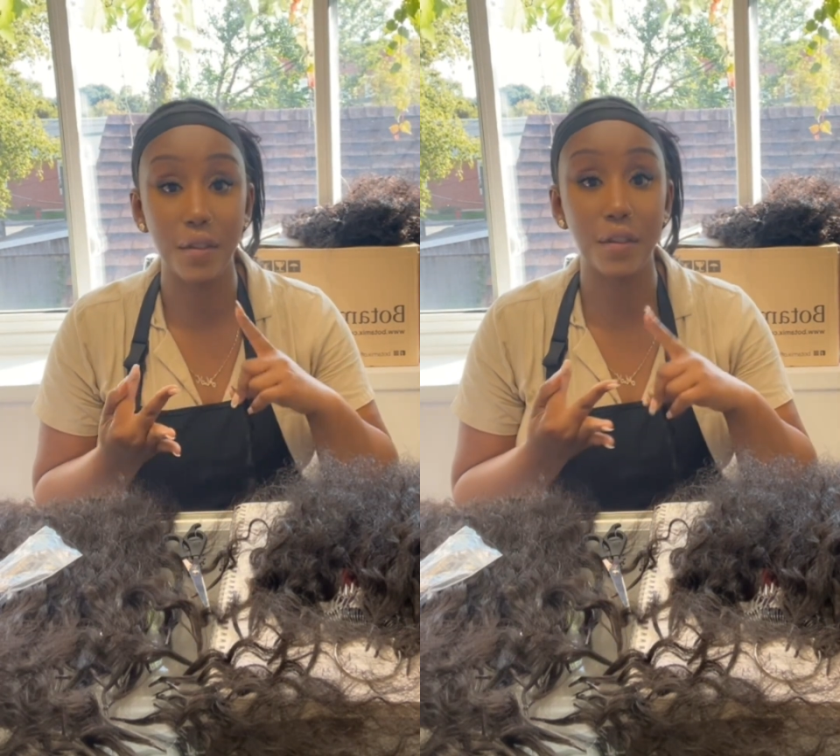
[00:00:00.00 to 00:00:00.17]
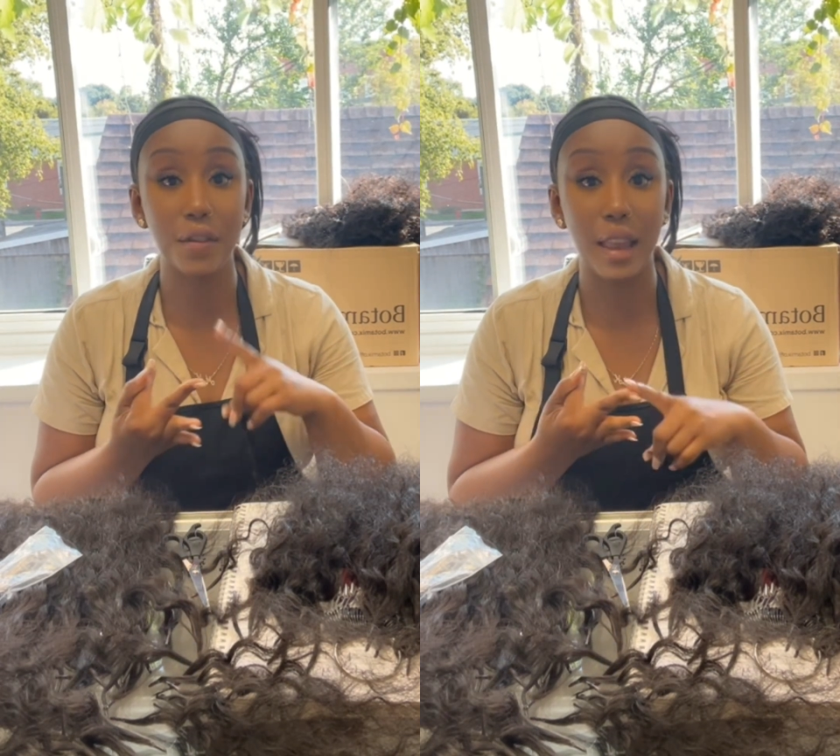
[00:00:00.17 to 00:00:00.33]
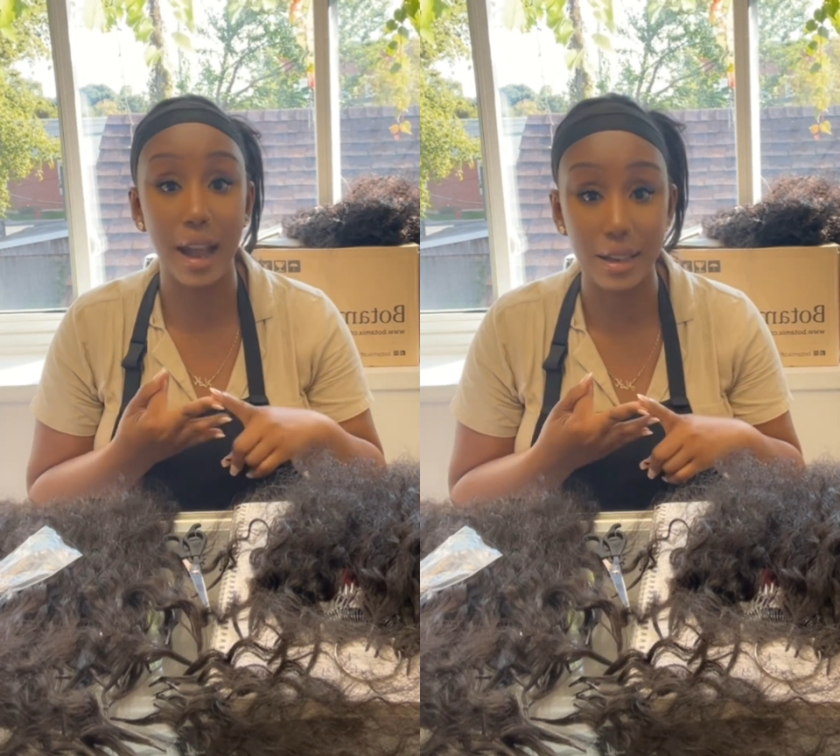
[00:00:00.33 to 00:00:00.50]

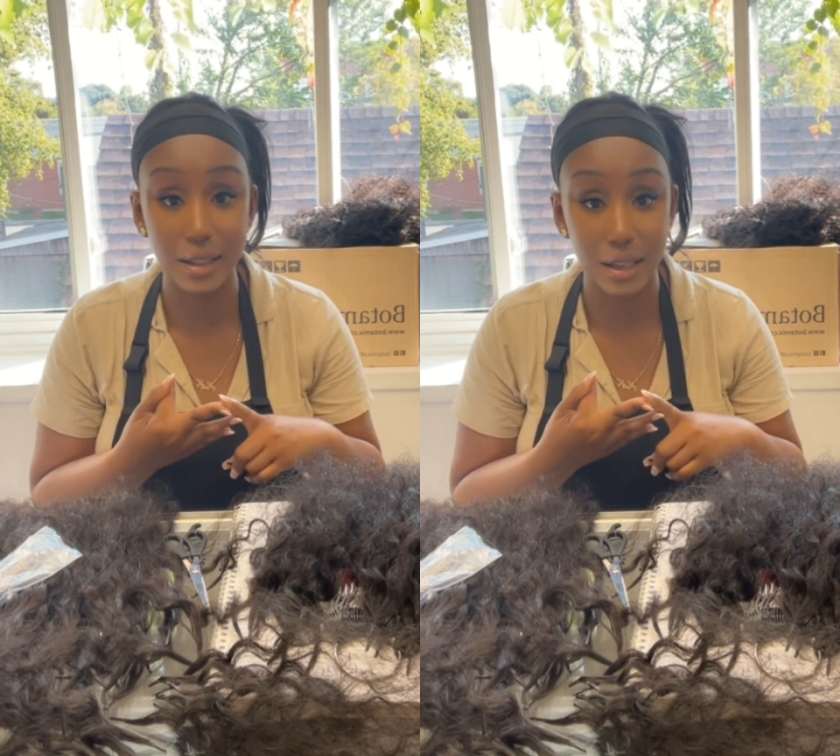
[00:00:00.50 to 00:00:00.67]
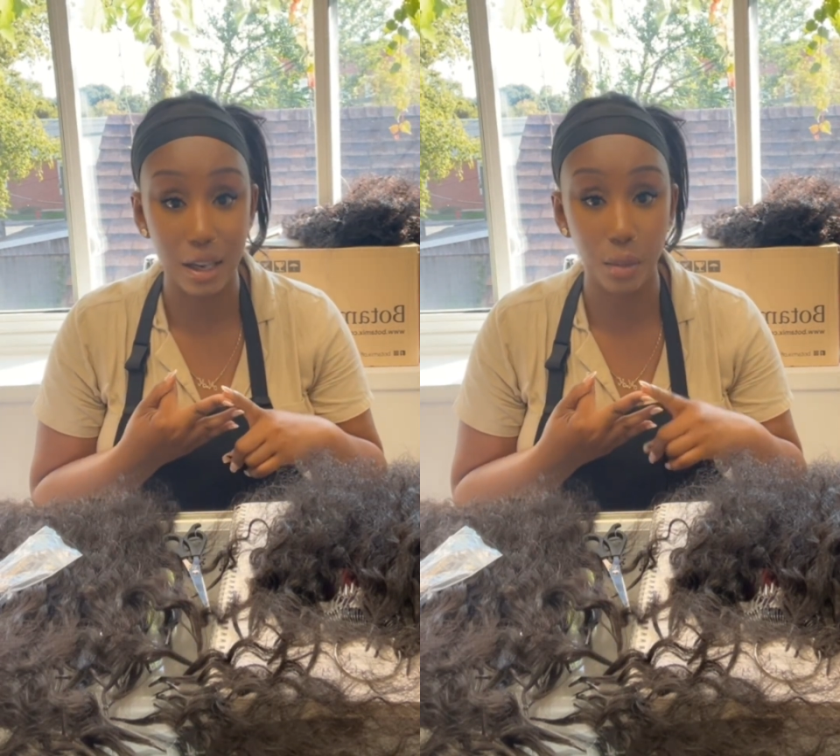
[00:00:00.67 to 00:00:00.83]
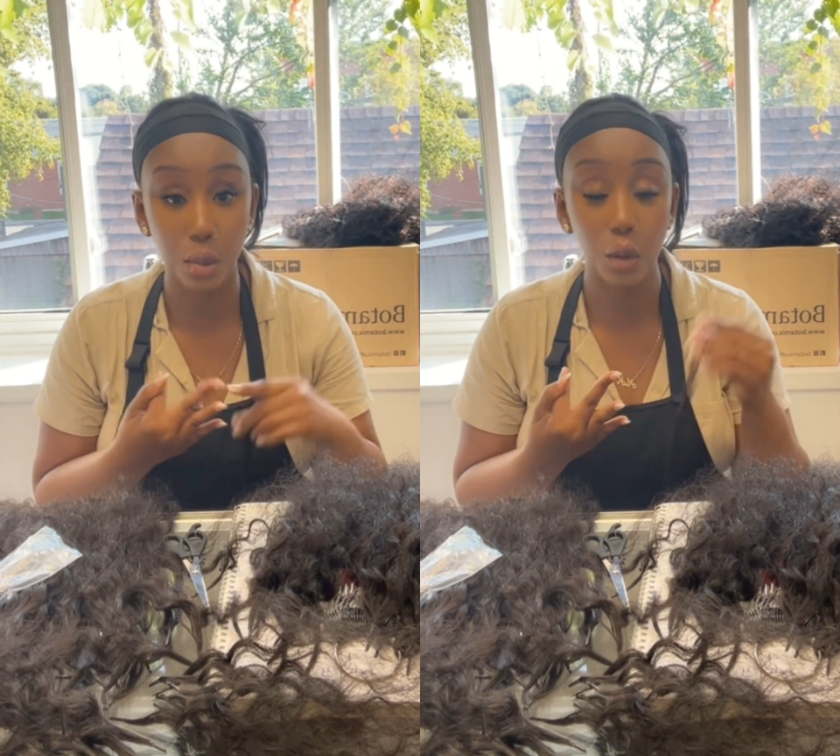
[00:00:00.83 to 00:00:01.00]
flat
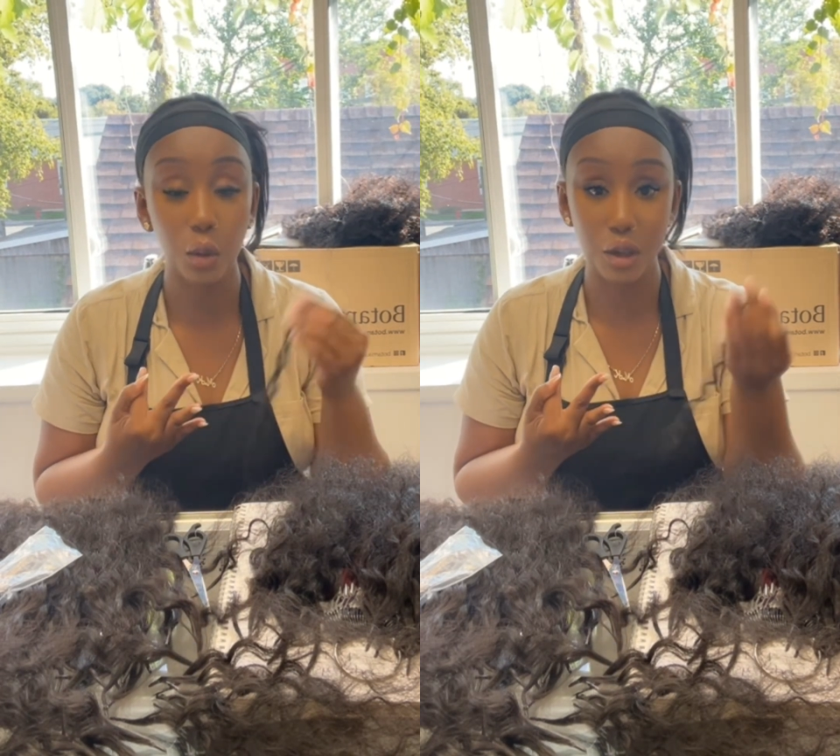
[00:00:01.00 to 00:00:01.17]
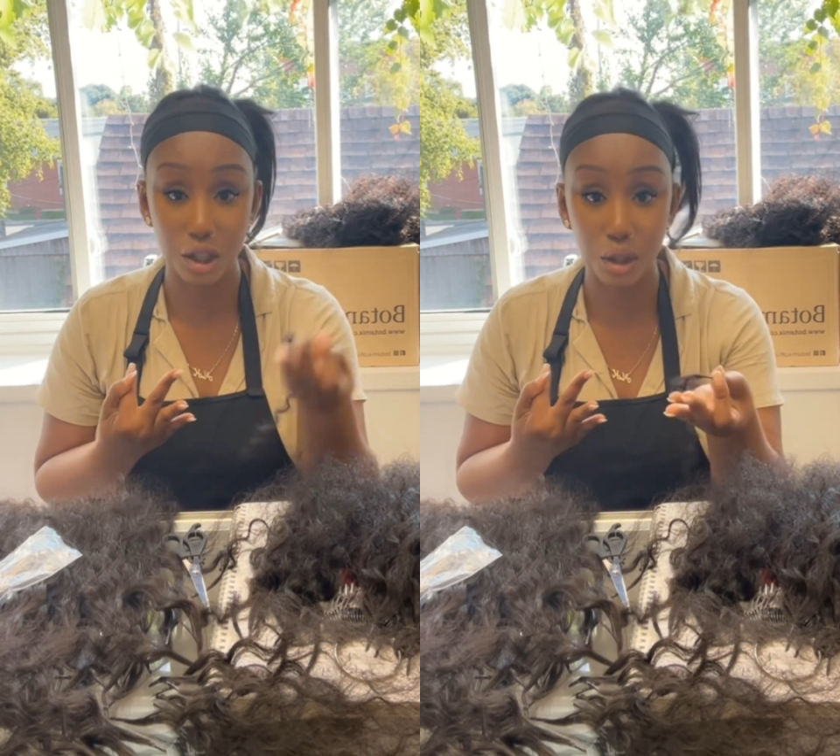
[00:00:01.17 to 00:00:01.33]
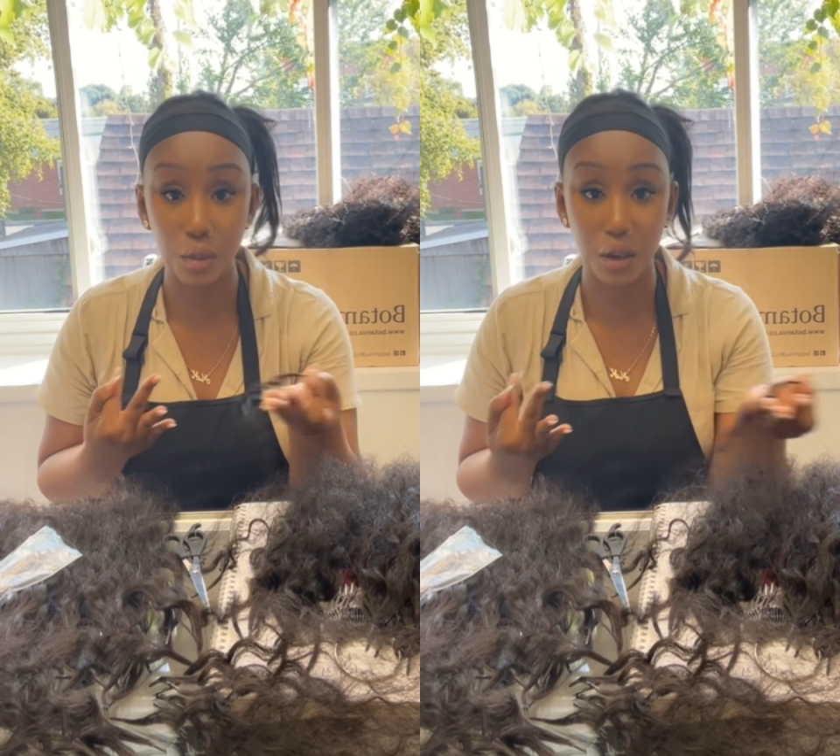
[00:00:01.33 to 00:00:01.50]
tip, which
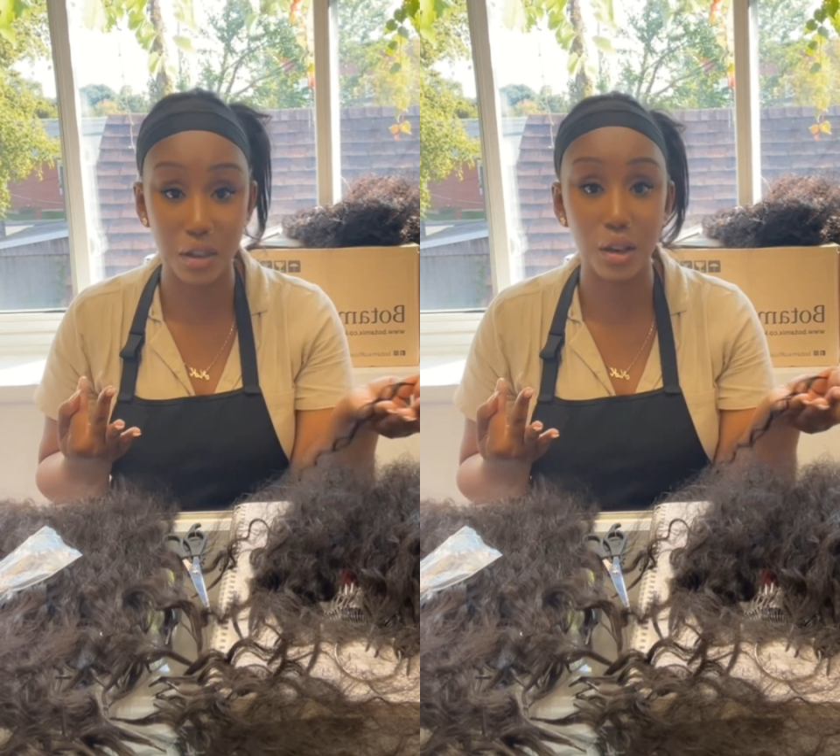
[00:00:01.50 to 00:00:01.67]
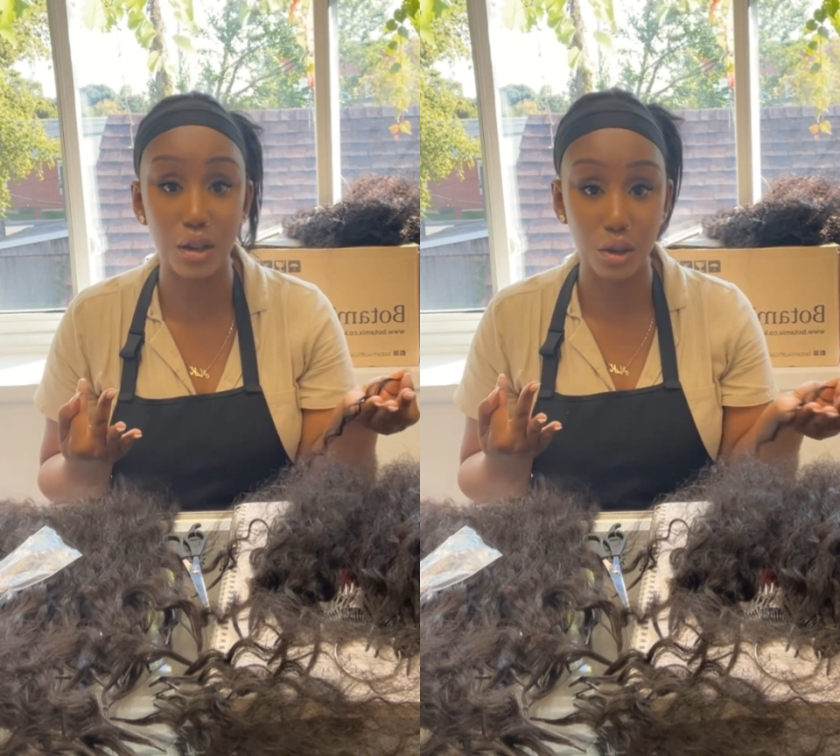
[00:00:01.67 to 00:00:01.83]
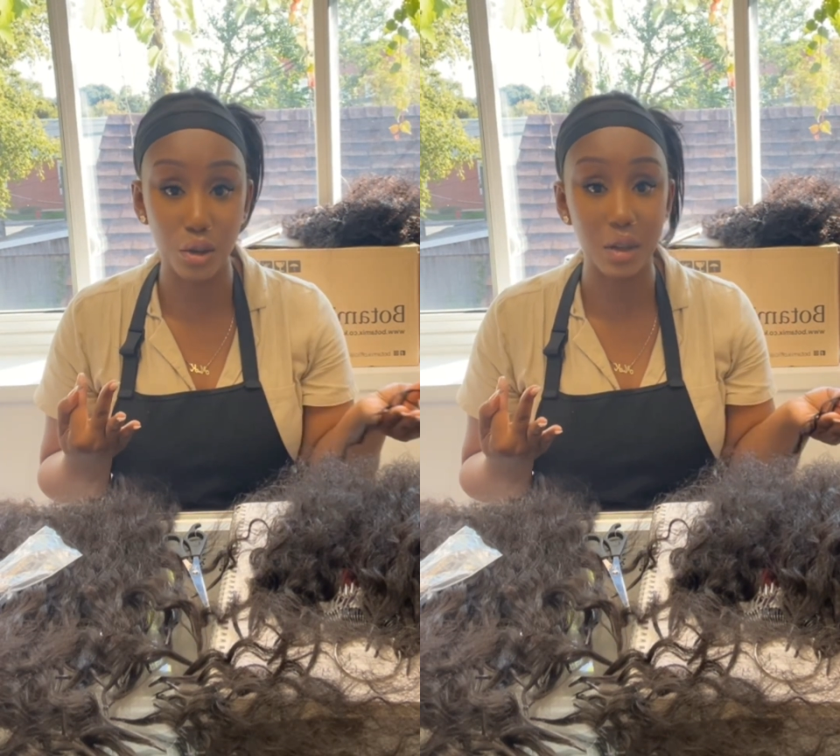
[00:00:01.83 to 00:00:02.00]
is what they're
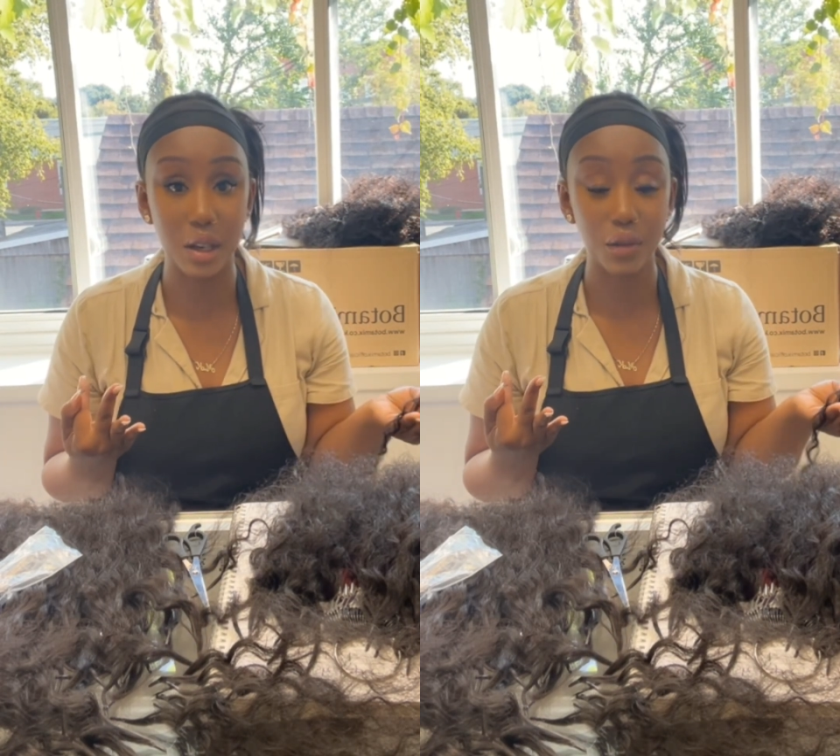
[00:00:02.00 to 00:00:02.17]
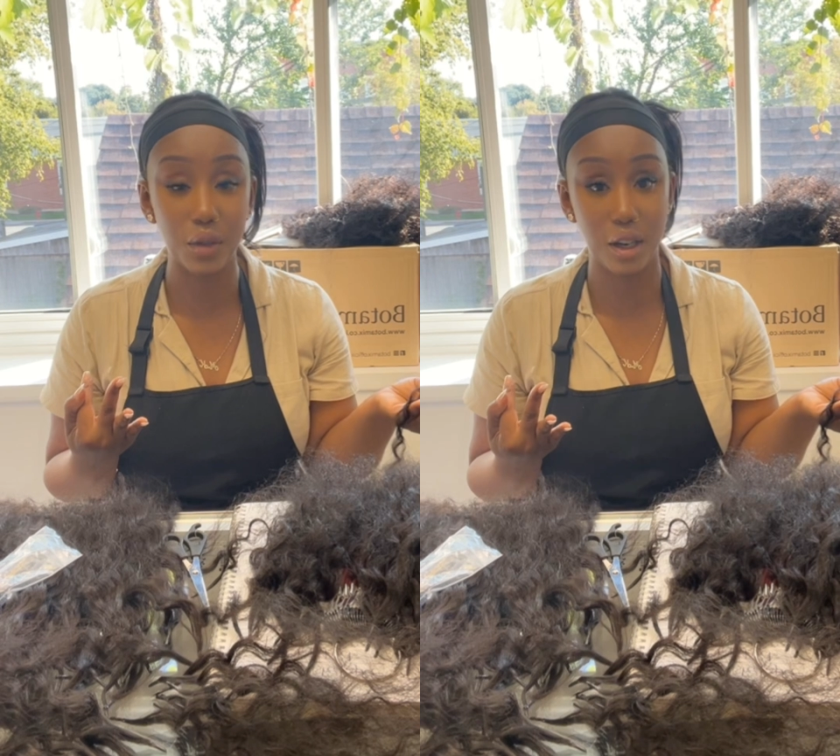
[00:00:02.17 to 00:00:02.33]
using for